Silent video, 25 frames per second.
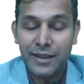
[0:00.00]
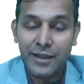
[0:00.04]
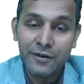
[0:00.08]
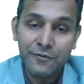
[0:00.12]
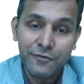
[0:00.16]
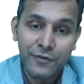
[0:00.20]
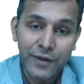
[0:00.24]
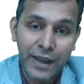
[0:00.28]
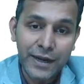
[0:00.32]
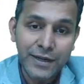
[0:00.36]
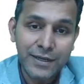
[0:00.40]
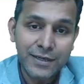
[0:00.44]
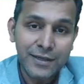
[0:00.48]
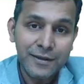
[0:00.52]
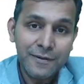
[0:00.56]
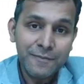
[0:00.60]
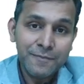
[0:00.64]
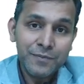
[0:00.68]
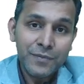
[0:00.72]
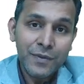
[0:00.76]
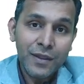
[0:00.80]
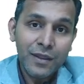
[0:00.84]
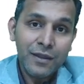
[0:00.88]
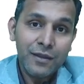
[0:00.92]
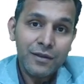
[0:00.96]
In fact,
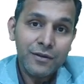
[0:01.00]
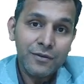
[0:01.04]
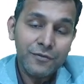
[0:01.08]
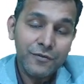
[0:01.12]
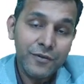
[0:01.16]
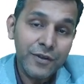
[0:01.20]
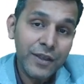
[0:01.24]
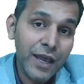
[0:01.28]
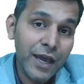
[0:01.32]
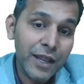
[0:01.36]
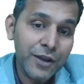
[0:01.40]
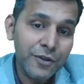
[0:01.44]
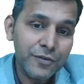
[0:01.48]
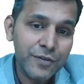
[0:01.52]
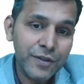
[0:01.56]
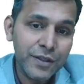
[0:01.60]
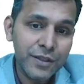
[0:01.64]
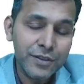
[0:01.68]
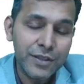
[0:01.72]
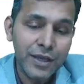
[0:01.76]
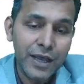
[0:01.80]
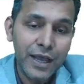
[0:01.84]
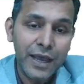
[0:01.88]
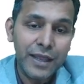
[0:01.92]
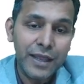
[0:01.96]
we are using the